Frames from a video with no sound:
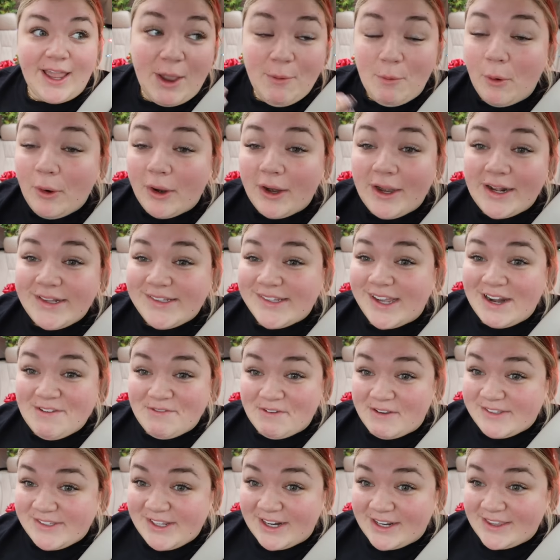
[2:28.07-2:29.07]
I won't get it done
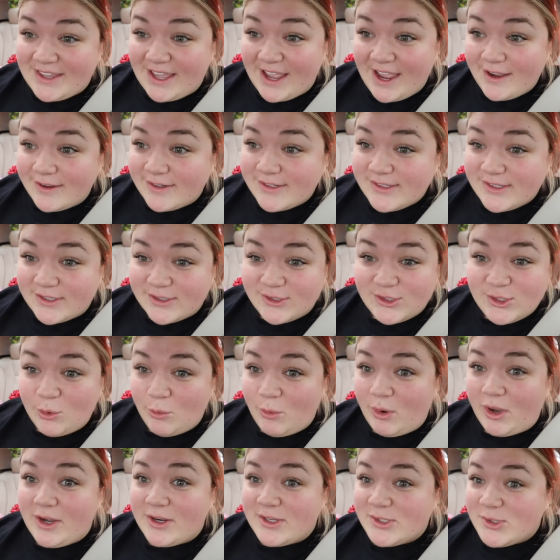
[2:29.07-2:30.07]
if I sit at the house. There's too
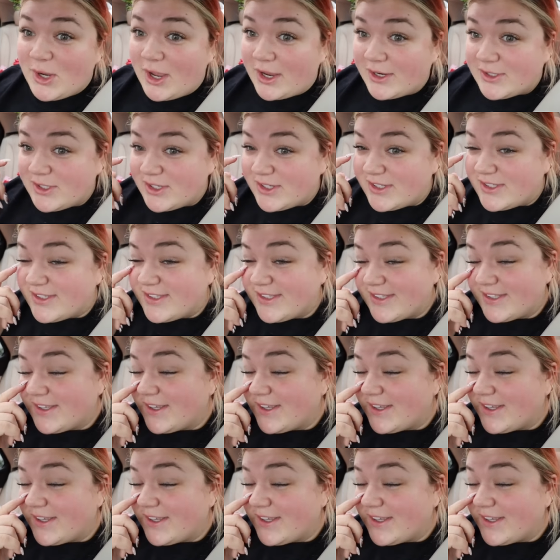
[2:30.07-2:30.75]
many distractions.